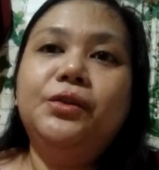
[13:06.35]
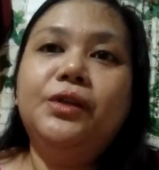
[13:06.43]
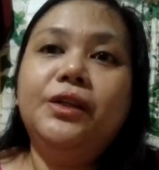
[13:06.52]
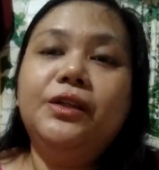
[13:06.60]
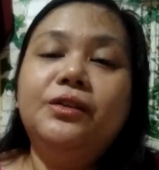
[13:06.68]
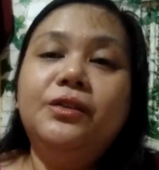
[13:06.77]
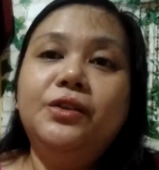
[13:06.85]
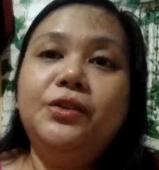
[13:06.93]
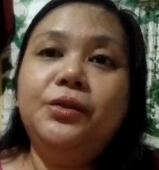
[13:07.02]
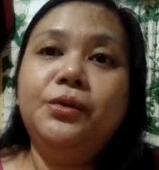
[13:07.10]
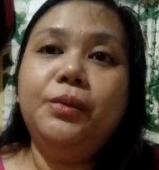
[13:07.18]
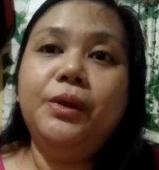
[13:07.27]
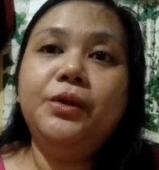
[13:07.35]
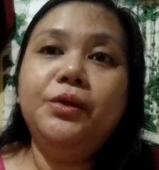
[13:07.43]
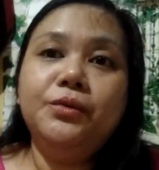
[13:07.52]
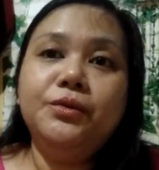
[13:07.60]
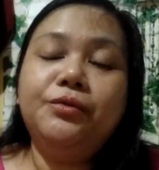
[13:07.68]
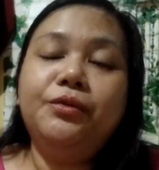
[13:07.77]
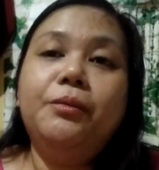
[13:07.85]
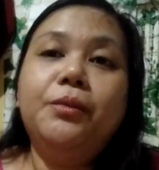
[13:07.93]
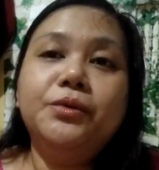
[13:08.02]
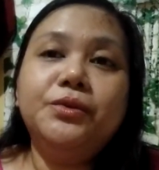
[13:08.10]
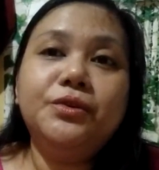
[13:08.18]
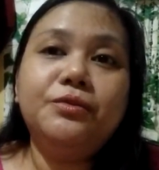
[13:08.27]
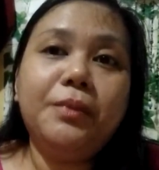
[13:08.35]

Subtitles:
you will use for most